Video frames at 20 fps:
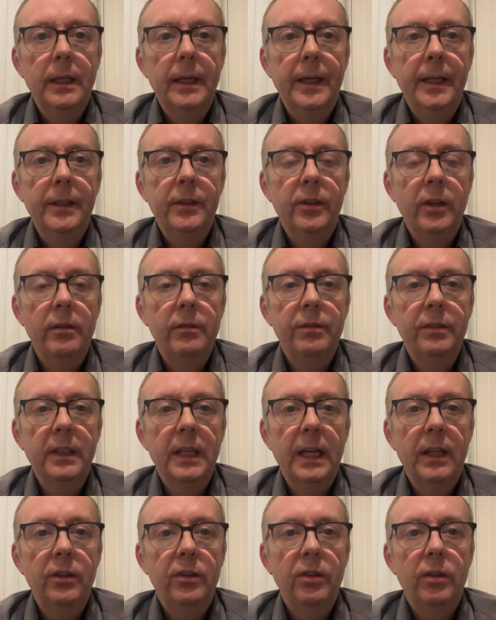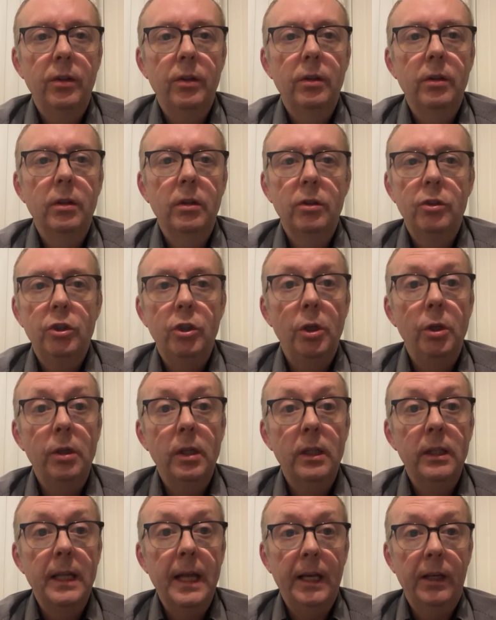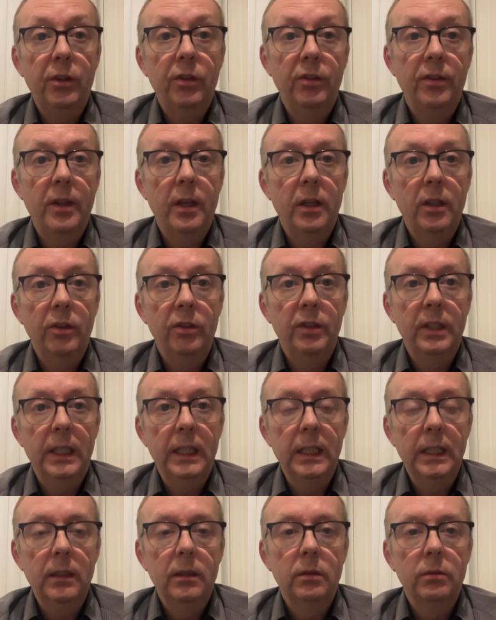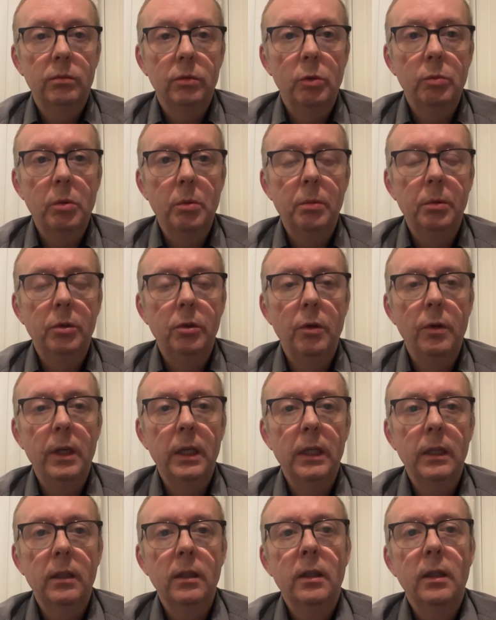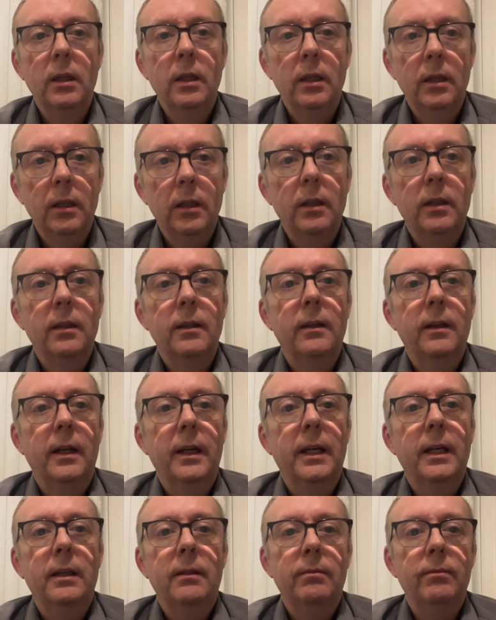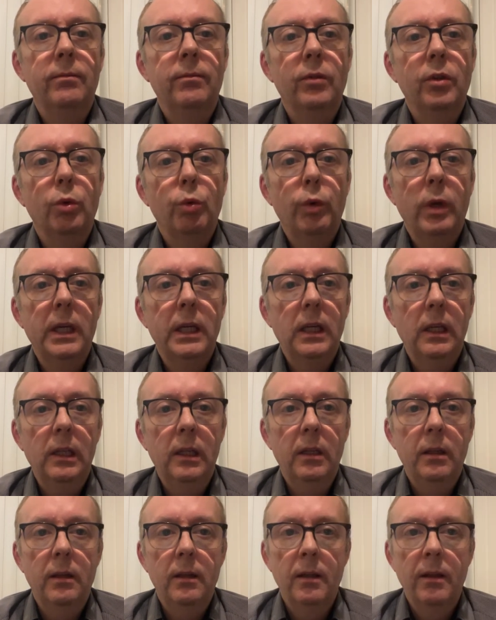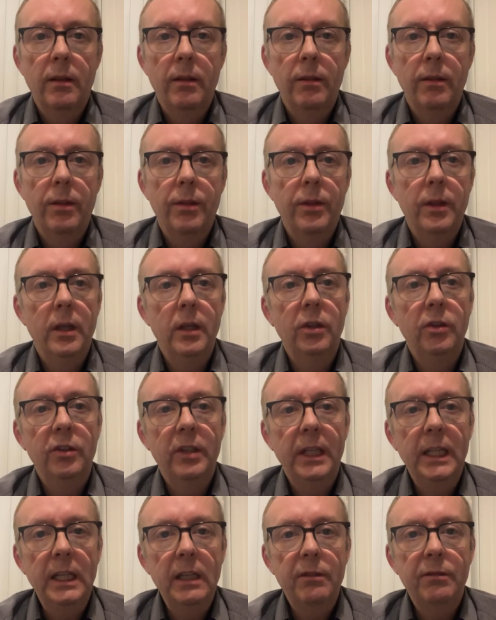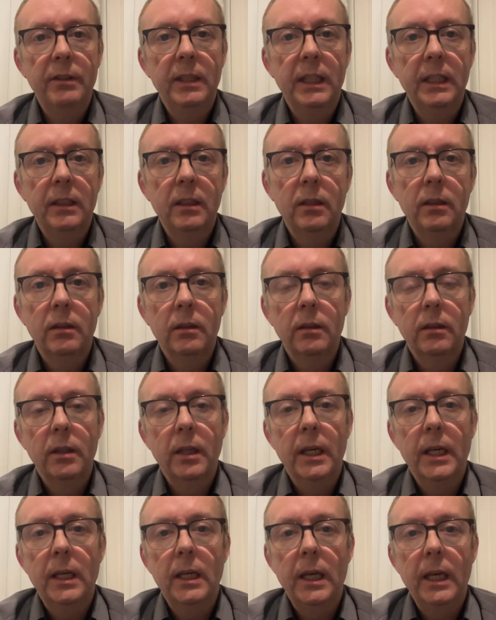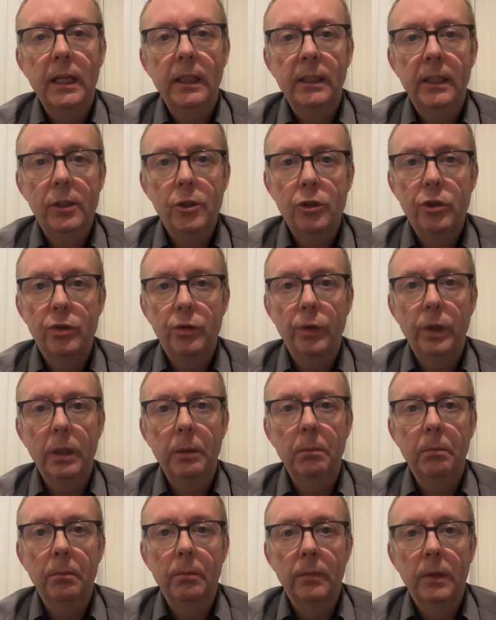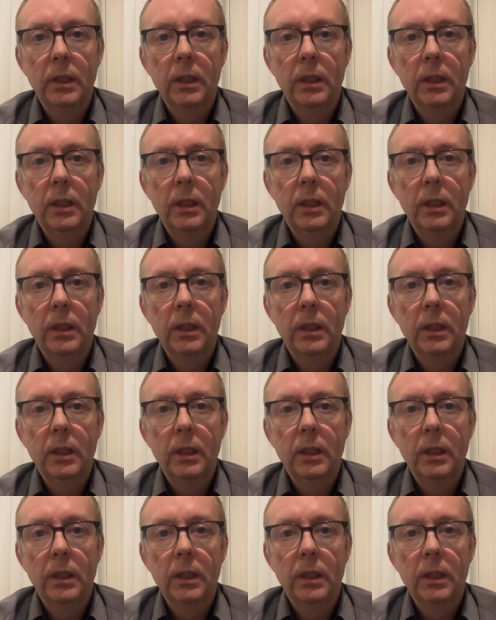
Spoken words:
And don't forget to tune in next Thursday when we'll be doing the regular Thursday evening English stream.